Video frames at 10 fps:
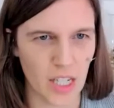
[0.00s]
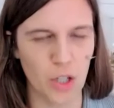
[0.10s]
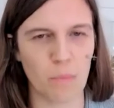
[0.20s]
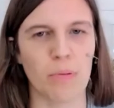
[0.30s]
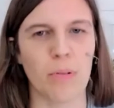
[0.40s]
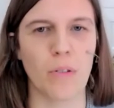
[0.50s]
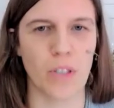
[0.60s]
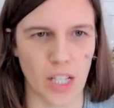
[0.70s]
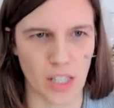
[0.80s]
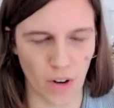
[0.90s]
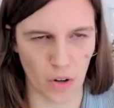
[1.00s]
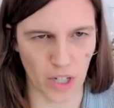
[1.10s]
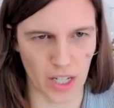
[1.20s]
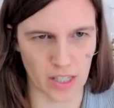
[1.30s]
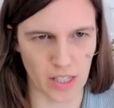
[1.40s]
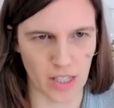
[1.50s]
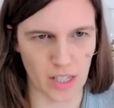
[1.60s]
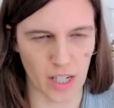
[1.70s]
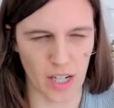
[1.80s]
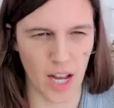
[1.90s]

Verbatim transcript: to process focused.